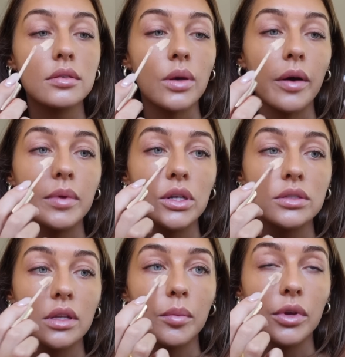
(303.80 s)
So I've been
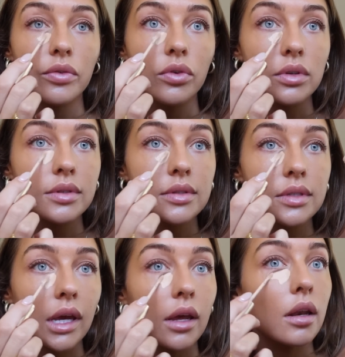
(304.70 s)
using the Beautiful
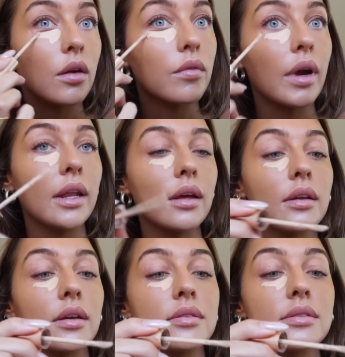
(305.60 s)
Skin
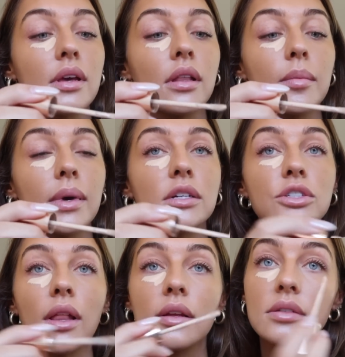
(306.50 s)
Radiant Concealer by
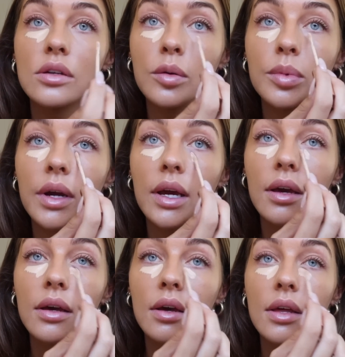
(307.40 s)
Charlotte
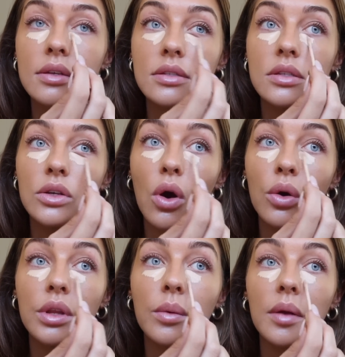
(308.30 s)
Tilbury. This is the
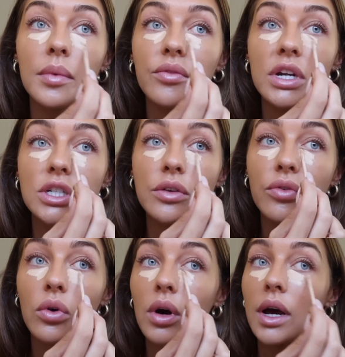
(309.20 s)
only one I've been reaching
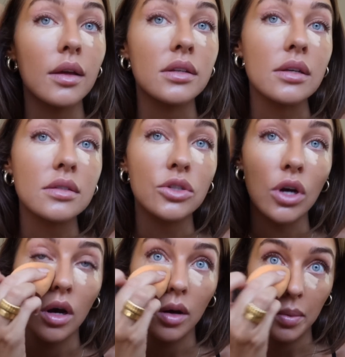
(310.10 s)
for. It does the
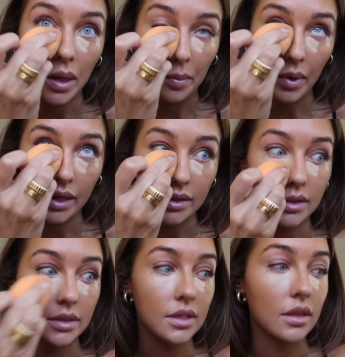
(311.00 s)
job, it
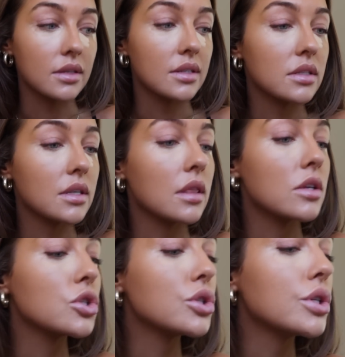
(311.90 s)
brightens. This is in
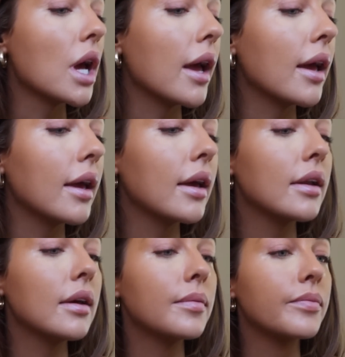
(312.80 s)
the
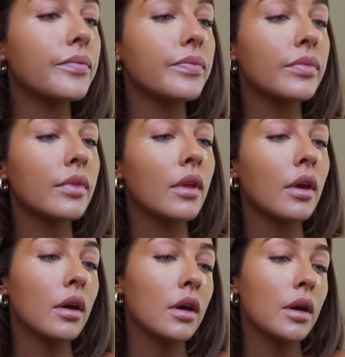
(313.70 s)
shade
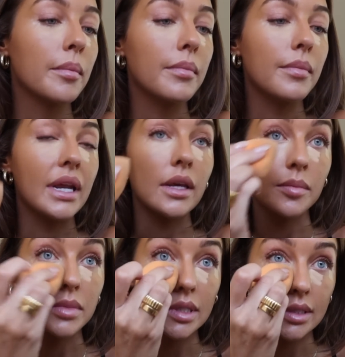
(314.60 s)

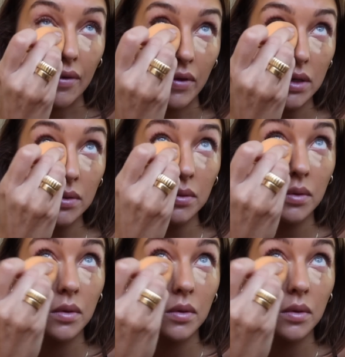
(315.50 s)
medium 7.